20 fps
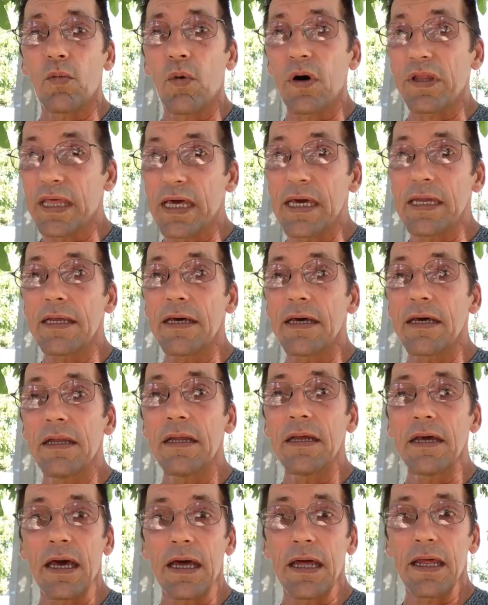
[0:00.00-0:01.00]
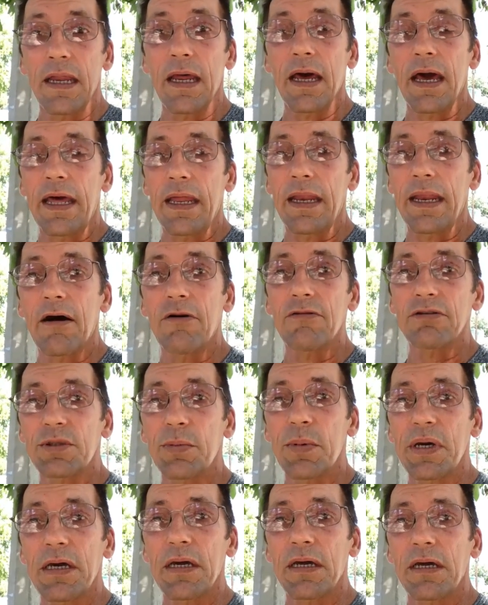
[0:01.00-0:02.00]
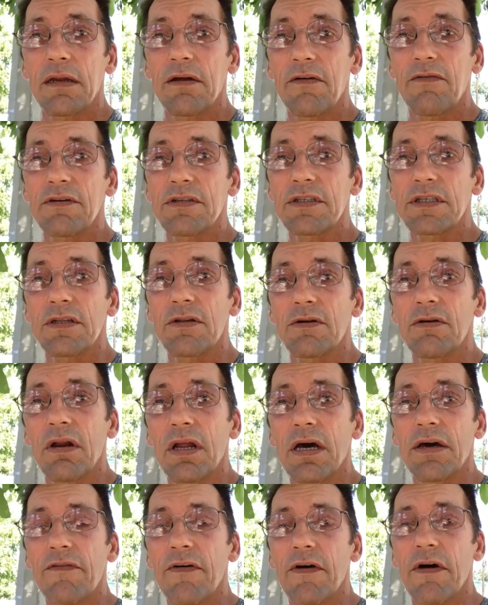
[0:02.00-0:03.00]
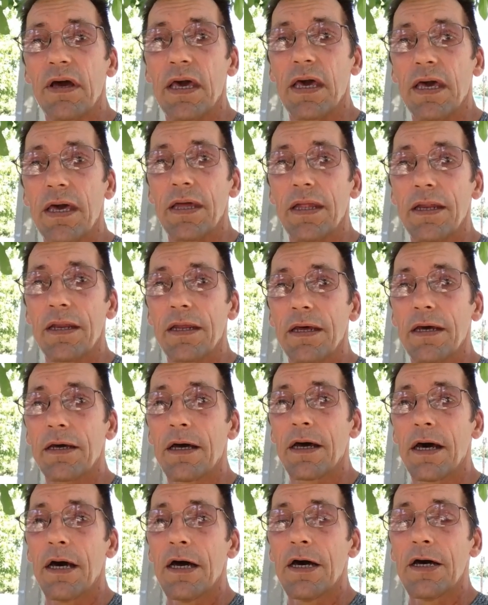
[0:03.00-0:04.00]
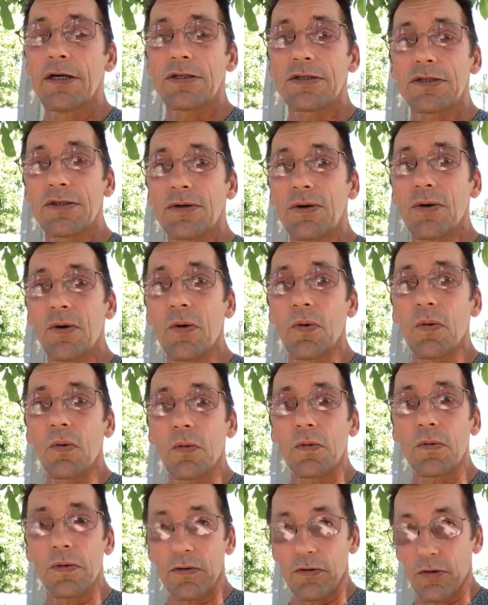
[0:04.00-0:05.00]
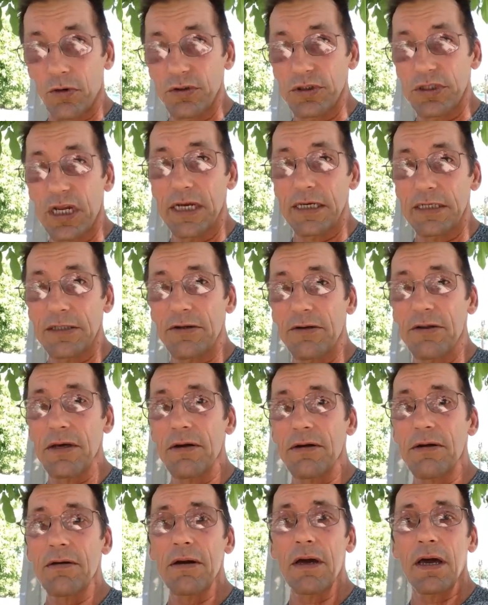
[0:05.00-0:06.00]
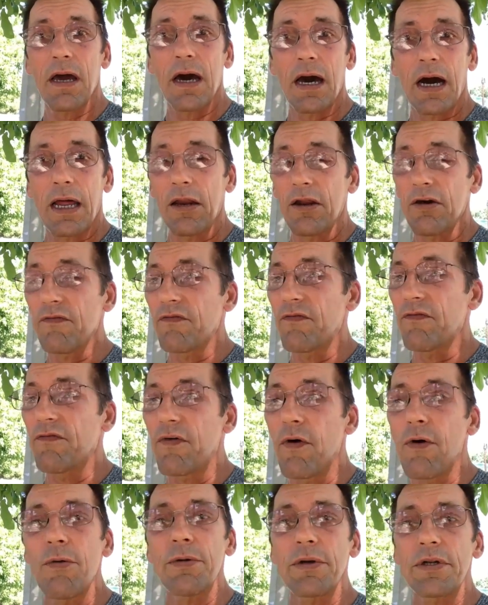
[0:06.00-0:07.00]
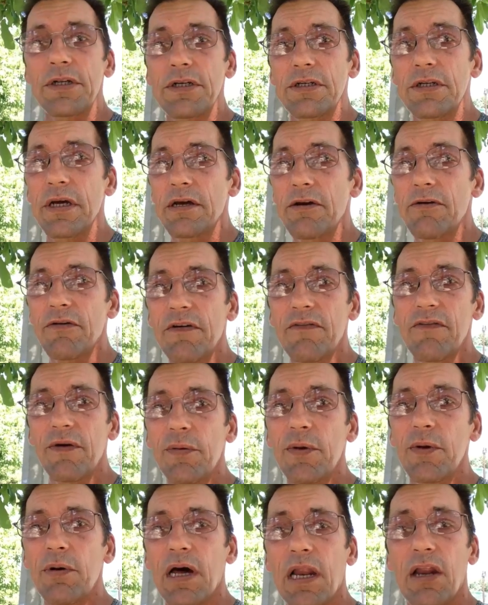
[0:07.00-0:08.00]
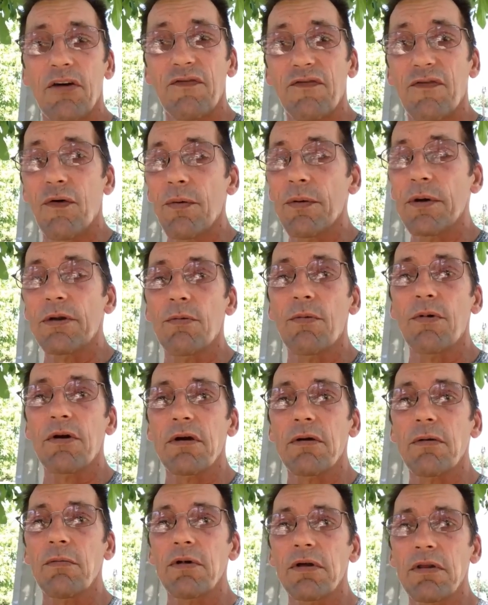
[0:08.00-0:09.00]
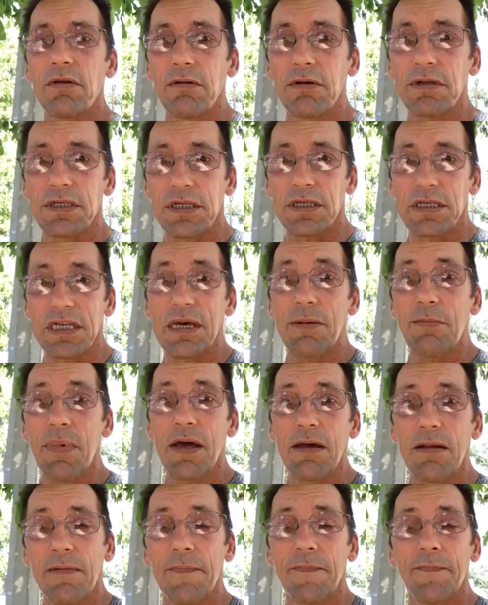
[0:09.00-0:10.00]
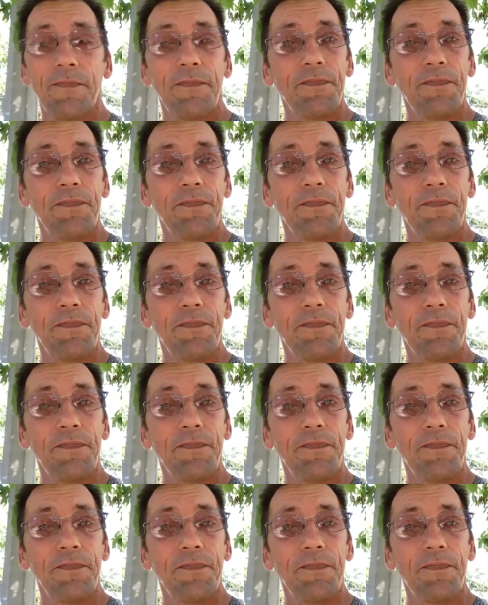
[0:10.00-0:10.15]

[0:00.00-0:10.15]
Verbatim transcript: what they did and how it's making a difference in their life. And so those links are there. I look forward to hearing from you. I look forward to working with you as a teammate.